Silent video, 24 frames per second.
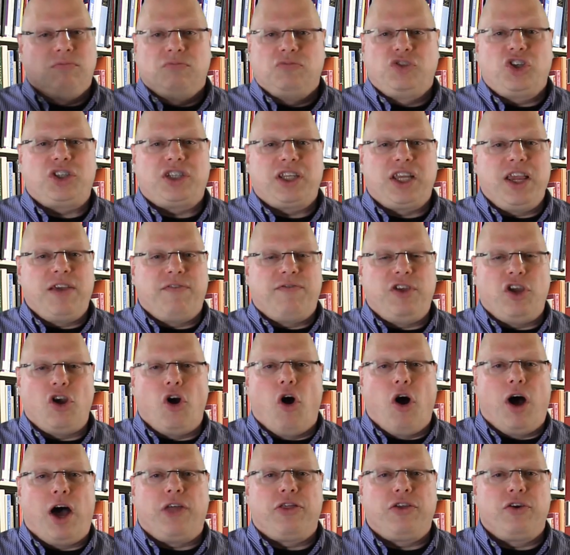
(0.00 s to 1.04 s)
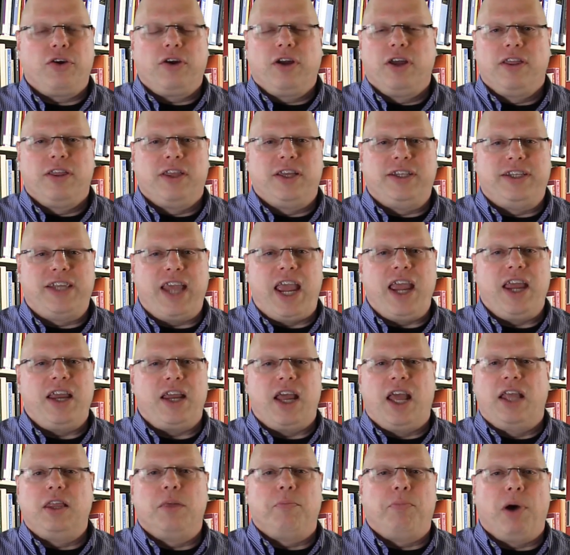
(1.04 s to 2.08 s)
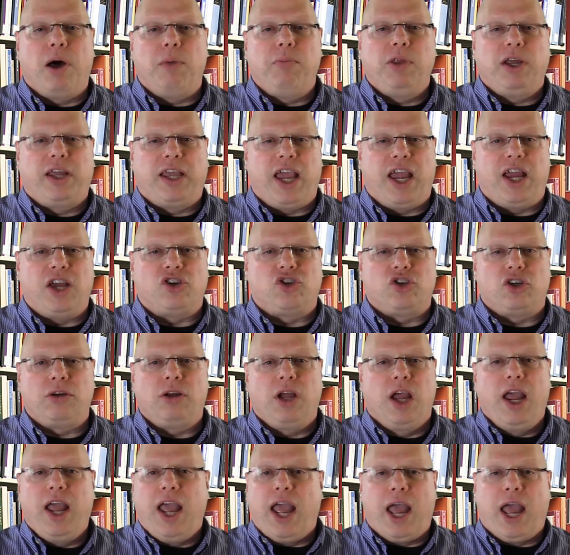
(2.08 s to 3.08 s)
Just give the author, the date, and the publication,